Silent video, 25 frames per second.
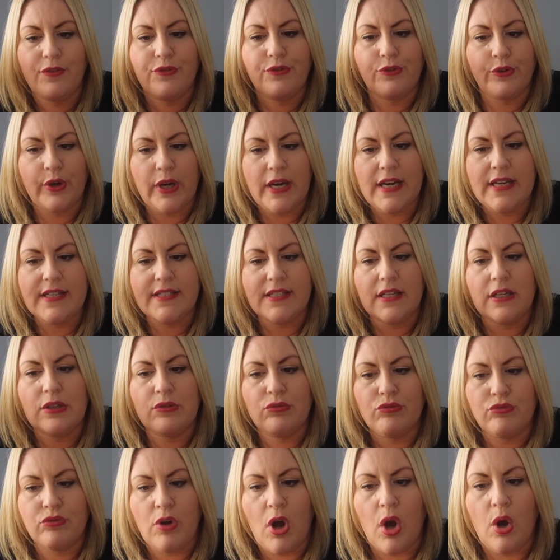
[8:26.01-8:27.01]
Freeze
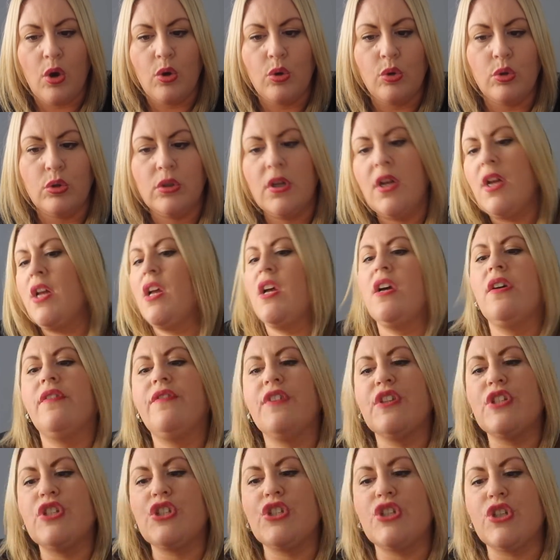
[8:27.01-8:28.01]
and roll
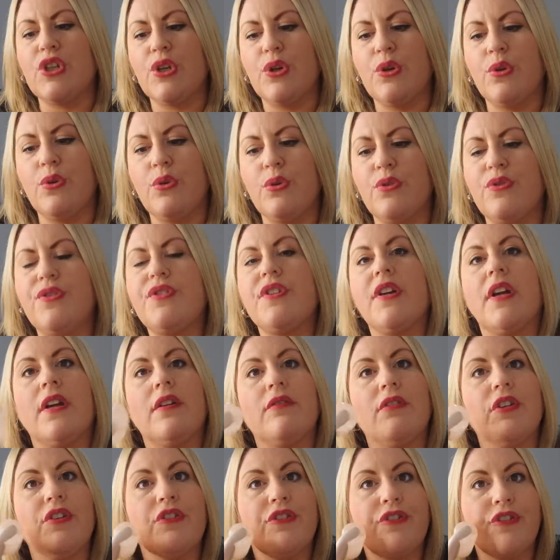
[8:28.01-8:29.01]
for soothed
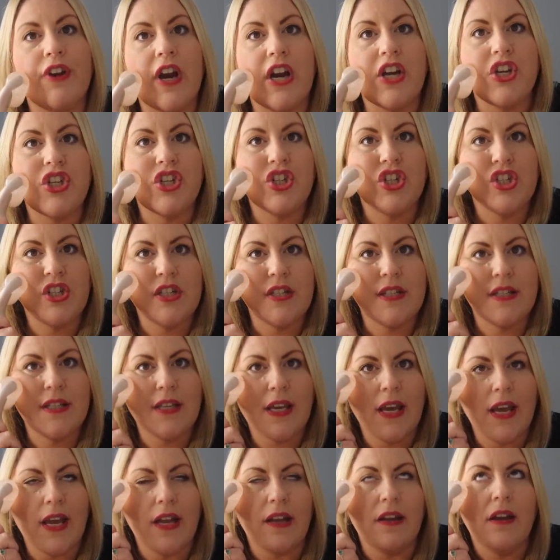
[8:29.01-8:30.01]
and refreshed
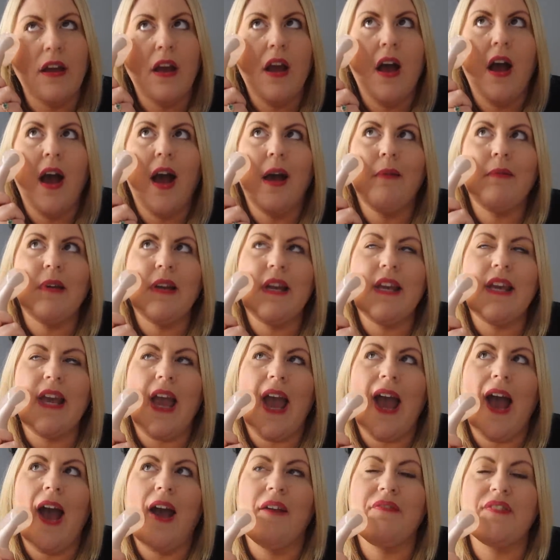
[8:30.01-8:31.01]
skin. I'm gonna
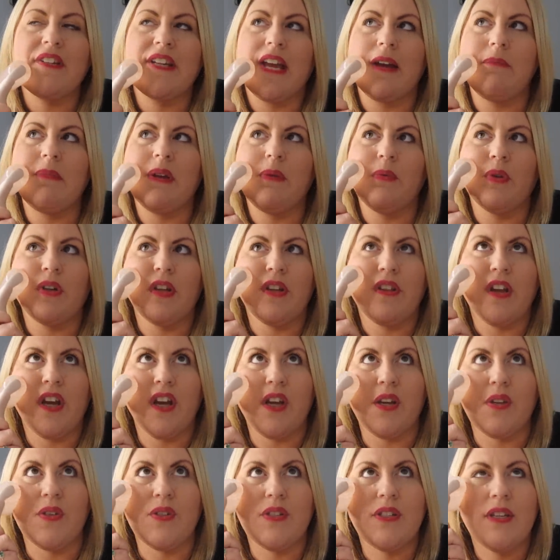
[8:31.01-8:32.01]
have to get me one of
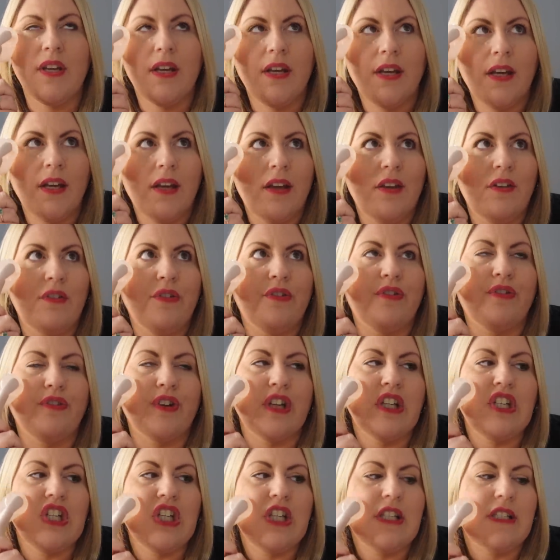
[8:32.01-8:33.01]
those
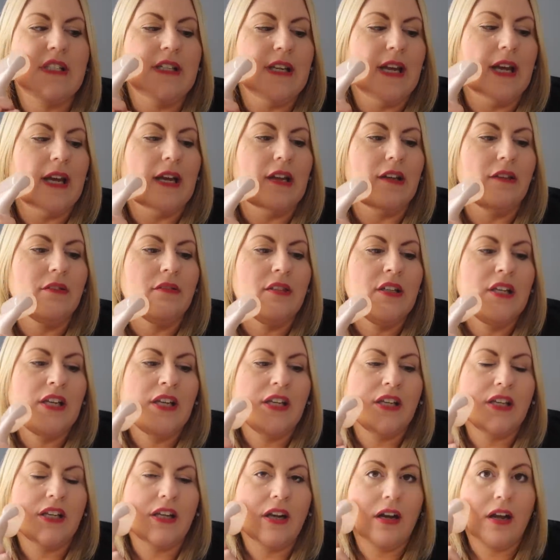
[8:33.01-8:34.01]
fridges now.
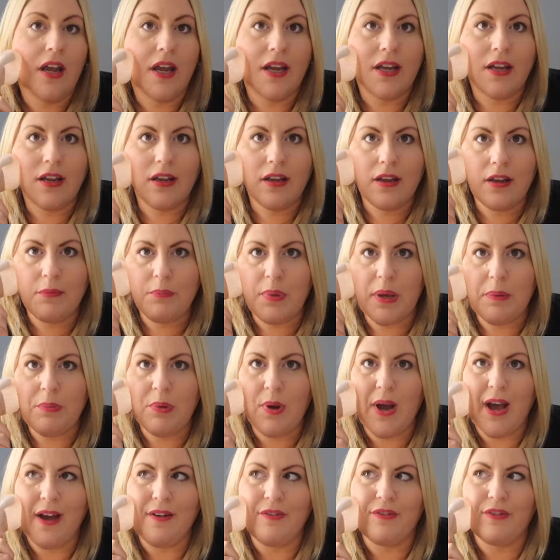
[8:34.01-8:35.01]
You know, like
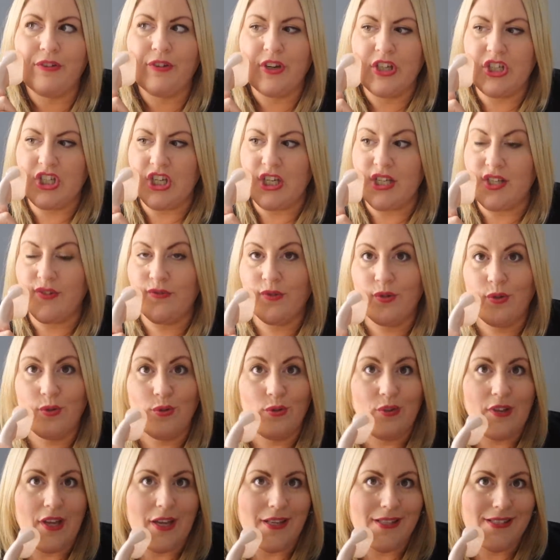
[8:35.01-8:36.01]
people have fridges for
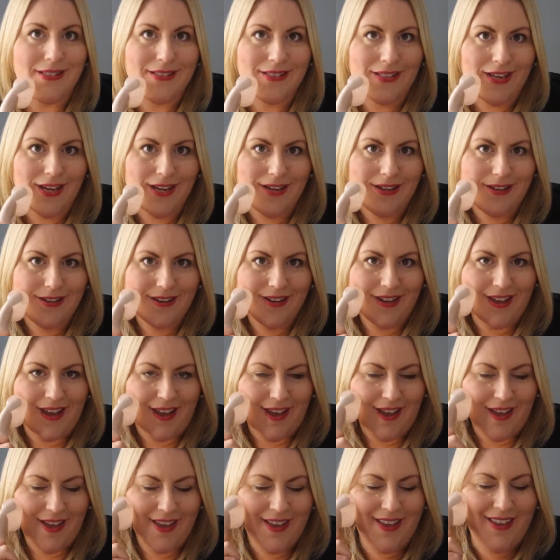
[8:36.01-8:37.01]
all their
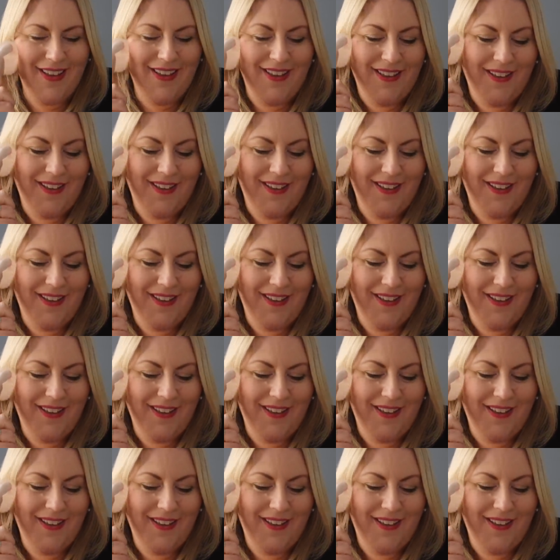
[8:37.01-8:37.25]
skincare.